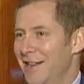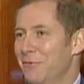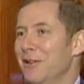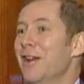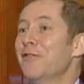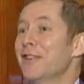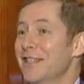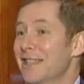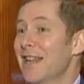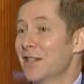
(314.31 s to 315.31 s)
we're never gonna
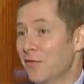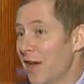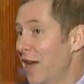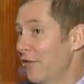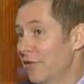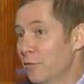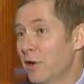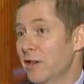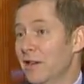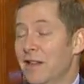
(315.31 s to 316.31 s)
satisfy
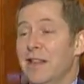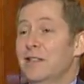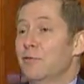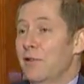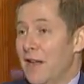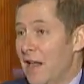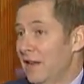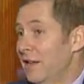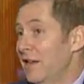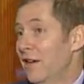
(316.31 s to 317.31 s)
everyone, and that's a
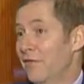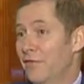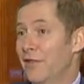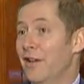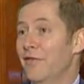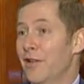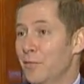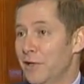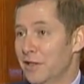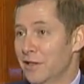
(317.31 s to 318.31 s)
reality of our
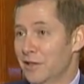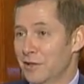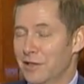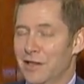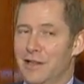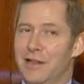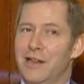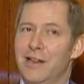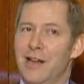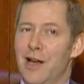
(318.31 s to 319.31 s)
business. I
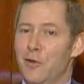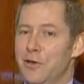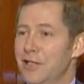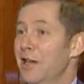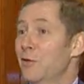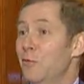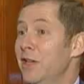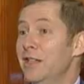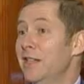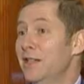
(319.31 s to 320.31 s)
always say
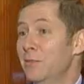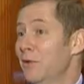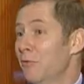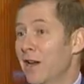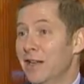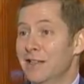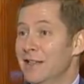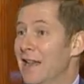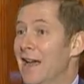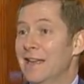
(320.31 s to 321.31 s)
we need to be right
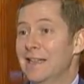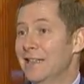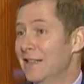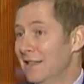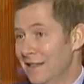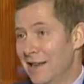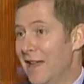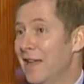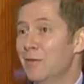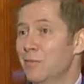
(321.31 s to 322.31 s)
98%
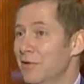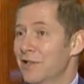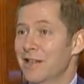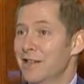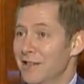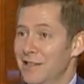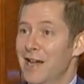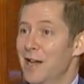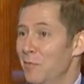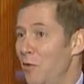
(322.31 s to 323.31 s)
of the
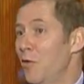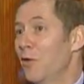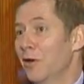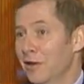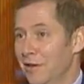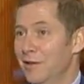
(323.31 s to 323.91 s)
time, or